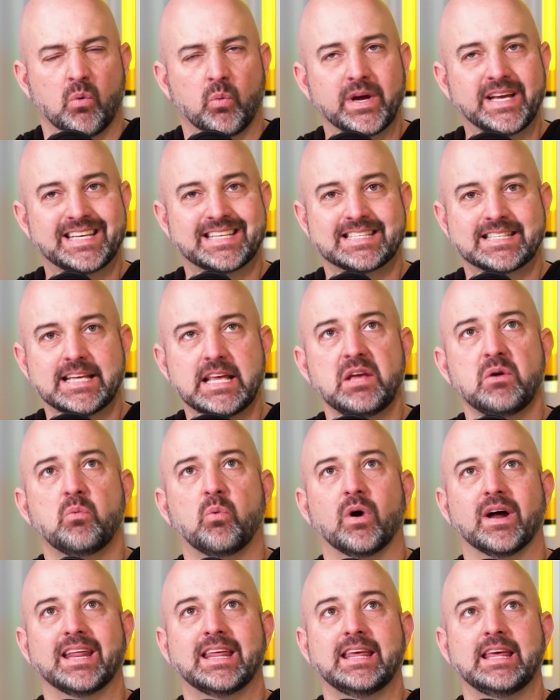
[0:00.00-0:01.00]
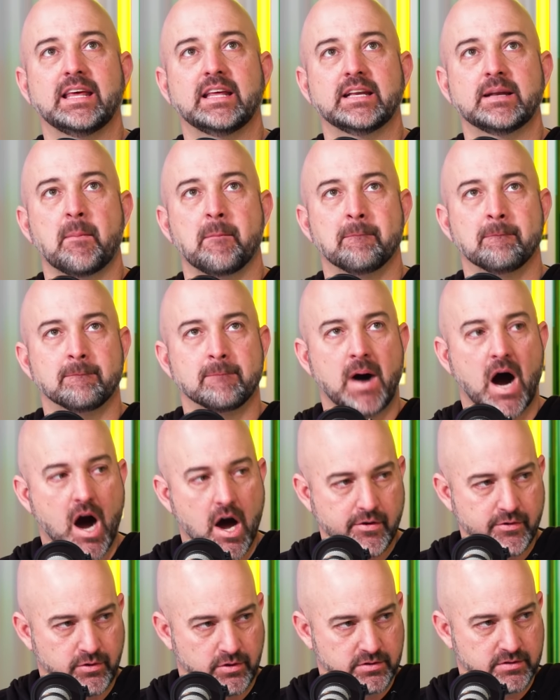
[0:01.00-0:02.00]
We see what he
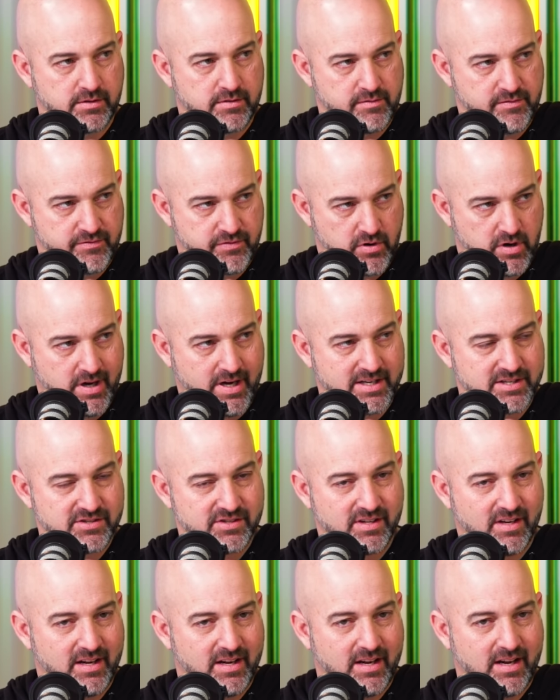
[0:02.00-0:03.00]
modeled for us.